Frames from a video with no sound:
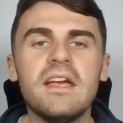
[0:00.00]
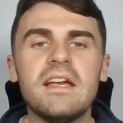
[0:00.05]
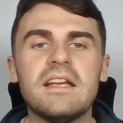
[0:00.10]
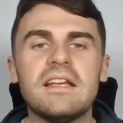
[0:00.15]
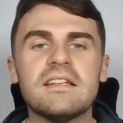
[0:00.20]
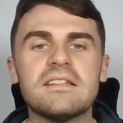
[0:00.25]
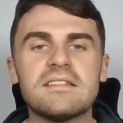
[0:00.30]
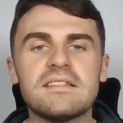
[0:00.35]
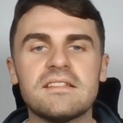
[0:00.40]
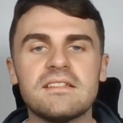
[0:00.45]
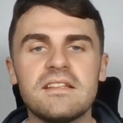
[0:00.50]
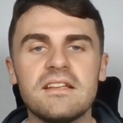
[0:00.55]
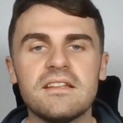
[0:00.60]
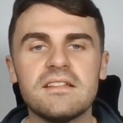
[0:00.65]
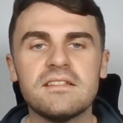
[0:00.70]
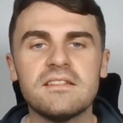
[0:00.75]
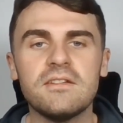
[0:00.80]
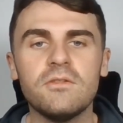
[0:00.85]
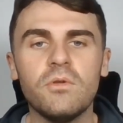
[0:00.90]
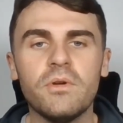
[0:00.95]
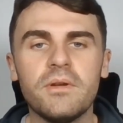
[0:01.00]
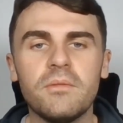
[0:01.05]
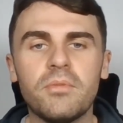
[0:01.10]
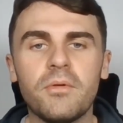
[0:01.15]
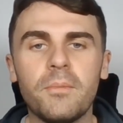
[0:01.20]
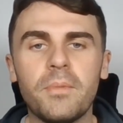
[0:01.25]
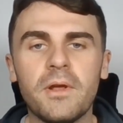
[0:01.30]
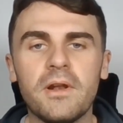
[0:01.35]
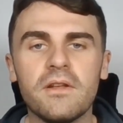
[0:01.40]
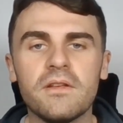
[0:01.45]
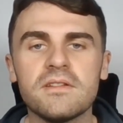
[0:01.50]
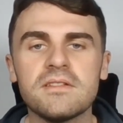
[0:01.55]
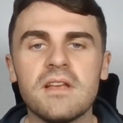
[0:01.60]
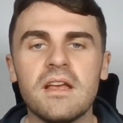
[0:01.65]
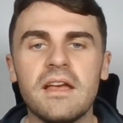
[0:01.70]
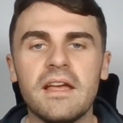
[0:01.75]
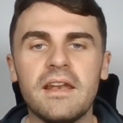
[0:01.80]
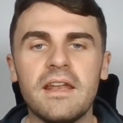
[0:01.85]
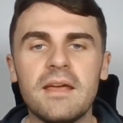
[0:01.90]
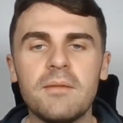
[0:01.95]
Its six tilt-in propellers
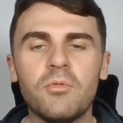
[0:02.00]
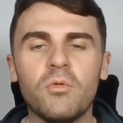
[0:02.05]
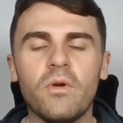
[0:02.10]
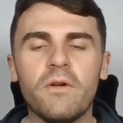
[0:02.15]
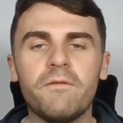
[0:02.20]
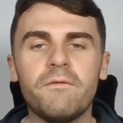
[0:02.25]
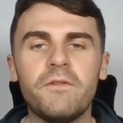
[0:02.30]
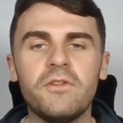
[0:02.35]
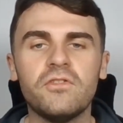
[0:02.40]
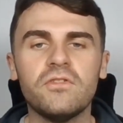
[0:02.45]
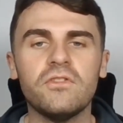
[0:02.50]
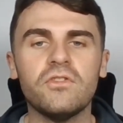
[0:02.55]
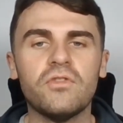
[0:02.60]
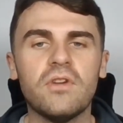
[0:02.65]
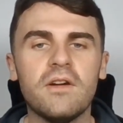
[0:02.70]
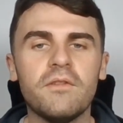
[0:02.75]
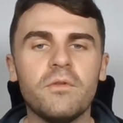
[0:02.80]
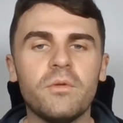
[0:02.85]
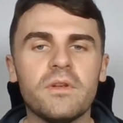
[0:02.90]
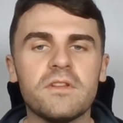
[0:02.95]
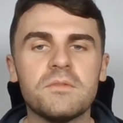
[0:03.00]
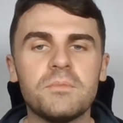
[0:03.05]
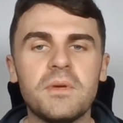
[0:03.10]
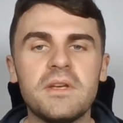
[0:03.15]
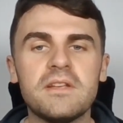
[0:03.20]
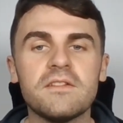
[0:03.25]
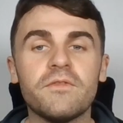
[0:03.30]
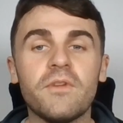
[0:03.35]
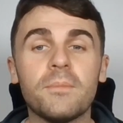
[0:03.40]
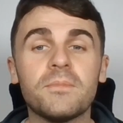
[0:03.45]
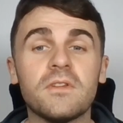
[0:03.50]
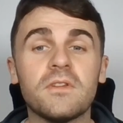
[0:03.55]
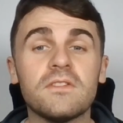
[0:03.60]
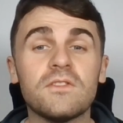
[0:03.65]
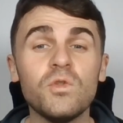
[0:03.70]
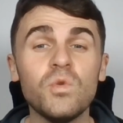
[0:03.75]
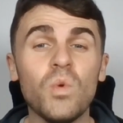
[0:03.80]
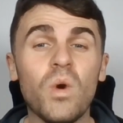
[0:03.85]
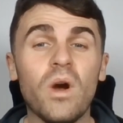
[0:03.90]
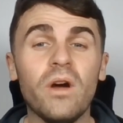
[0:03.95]
enable efficient travel at speeds of up to
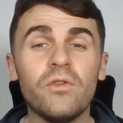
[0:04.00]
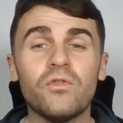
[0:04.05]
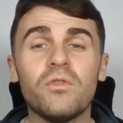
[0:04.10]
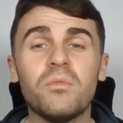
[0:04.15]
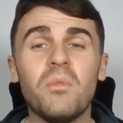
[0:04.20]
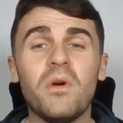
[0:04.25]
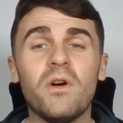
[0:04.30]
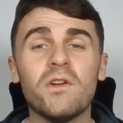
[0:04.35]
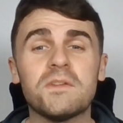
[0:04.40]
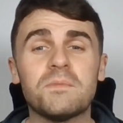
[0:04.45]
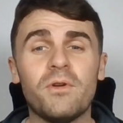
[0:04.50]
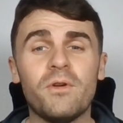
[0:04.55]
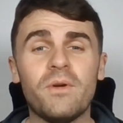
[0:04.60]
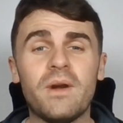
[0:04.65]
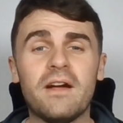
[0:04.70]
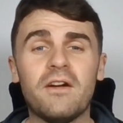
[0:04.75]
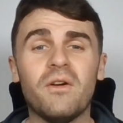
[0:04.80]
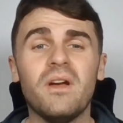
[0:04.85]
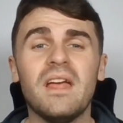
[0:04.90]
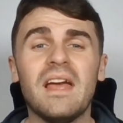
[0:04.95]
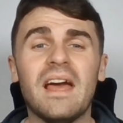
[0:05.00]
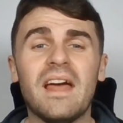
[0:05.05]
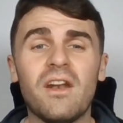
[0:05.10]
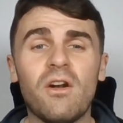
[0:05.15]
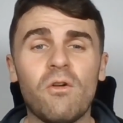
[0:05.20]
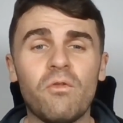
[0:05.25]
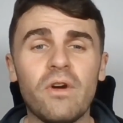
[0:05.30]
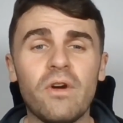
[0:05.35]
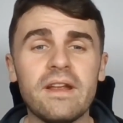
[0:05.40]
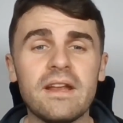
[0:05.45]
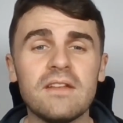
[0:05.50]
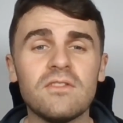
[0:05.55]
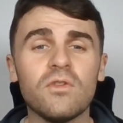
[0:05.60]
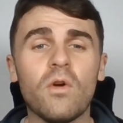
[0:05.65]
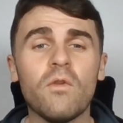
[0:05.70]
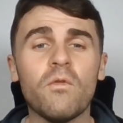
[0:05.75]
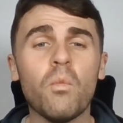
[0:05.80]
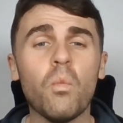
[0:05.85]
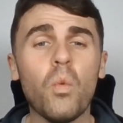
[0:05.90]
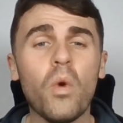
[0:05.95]
200 miles per hour and a range
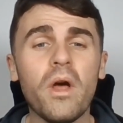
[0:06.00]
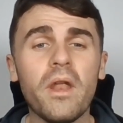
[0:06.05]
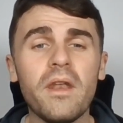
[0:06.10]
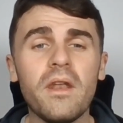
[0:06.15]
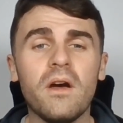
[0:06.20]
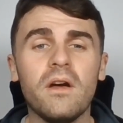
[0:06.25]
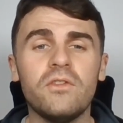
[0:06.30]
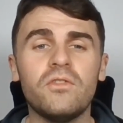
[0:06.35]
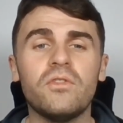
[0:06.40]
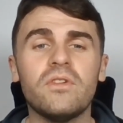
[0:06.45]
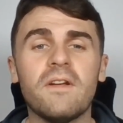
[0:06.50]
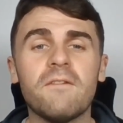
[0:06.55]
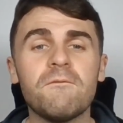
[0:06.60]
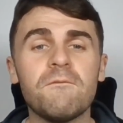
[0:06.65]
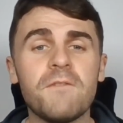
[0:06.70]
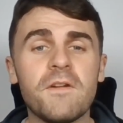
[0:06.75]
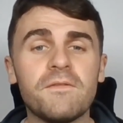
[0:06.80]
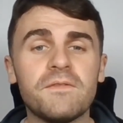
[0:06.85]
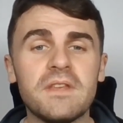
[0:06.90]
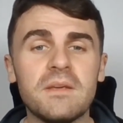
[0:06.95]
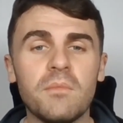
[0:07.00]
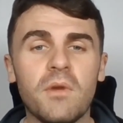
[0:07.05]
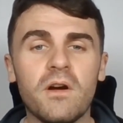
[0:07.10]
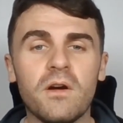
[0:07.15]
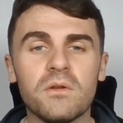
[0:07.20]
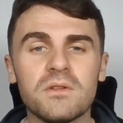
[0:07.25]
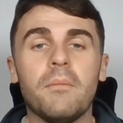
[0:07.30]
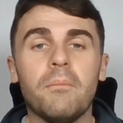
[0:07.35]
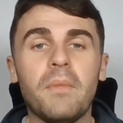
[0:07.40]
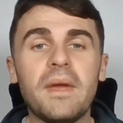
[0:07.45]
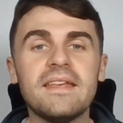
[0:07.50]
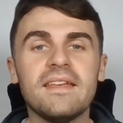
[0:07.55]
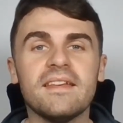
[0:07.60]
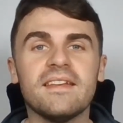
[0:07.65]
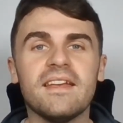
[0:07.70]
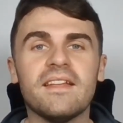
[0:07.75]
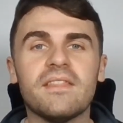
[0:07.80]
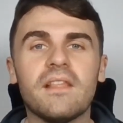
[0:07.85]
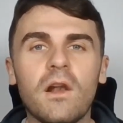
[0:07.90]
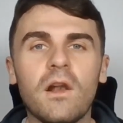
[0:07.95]
of 150 miles, making
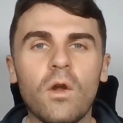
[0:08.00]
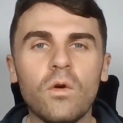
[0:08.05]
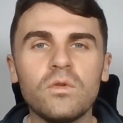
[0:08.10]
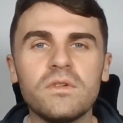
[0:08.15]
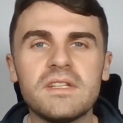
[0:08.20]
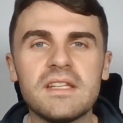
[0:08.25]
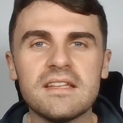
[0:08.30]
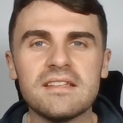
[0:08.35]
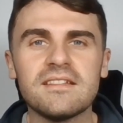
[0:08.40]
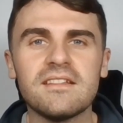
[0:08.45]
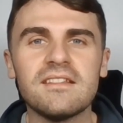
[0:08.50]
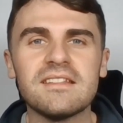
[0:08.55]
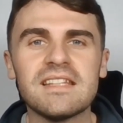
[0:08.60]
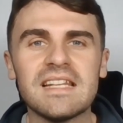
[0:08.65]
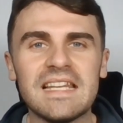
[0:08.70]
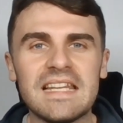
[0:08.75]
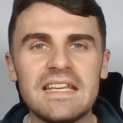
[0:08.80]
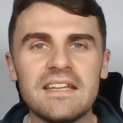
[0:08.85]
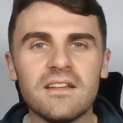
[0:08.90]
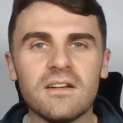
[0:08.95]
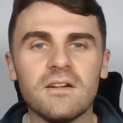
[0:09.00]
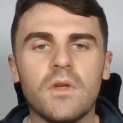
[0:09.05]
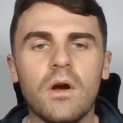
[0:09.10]
it the long-distance leader.